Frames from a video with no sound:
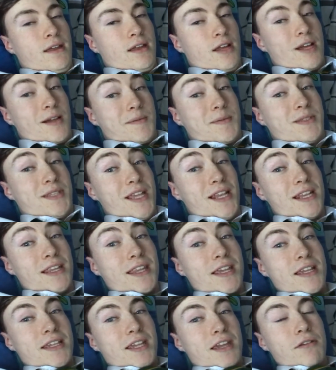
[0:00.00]
I'm still in
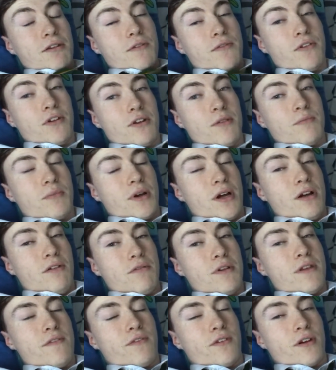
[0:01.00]
this uniform, but
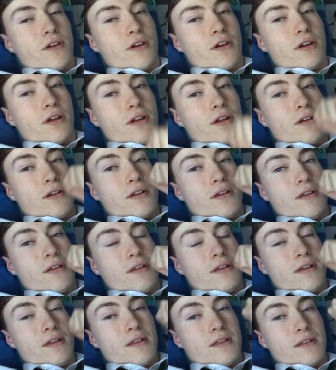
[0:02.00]
only for
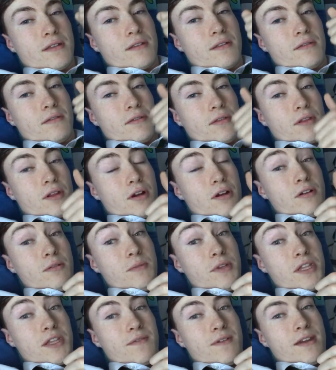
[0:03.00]
the whole
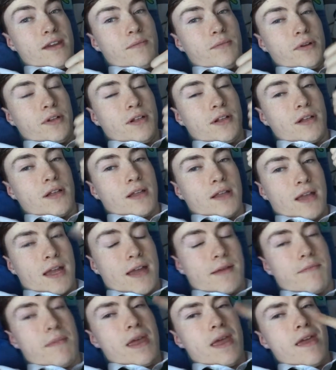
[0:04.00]
month of April,
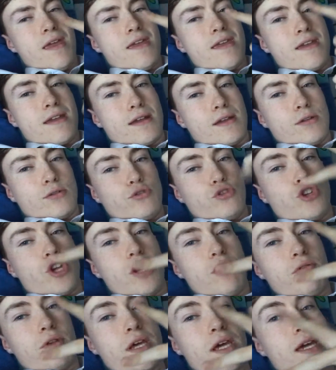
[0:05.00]
May,
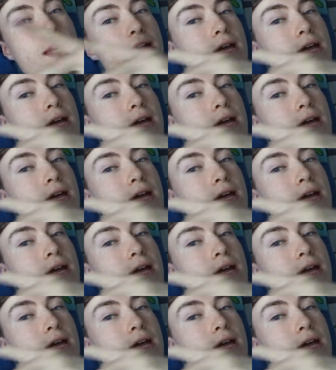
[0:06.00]
June.